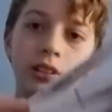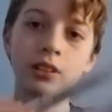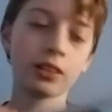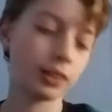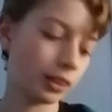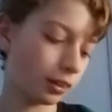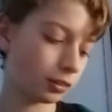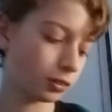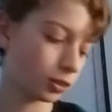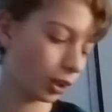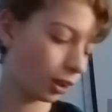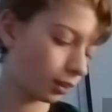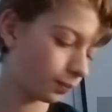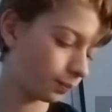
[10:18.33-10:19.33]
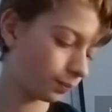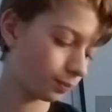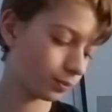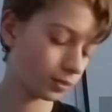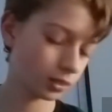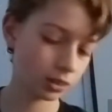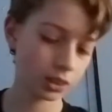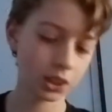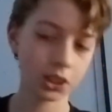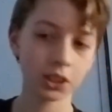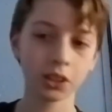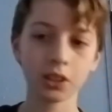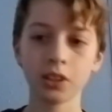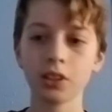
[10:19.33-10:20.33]
and now you draw.
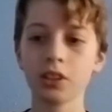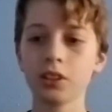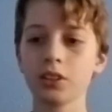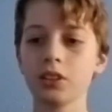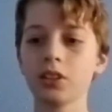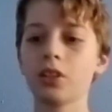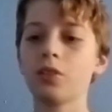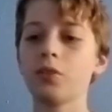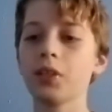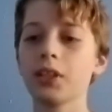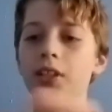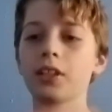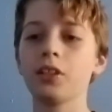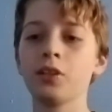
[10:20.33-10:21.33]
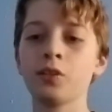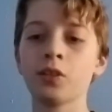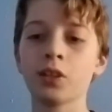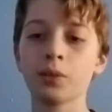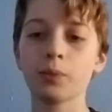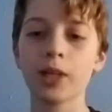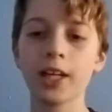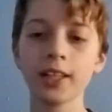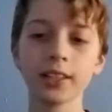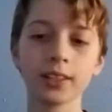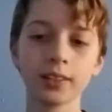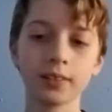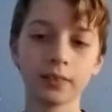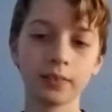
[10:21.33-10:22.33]
So what I'm going to do on the
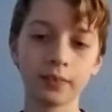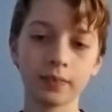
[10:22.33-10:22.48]
back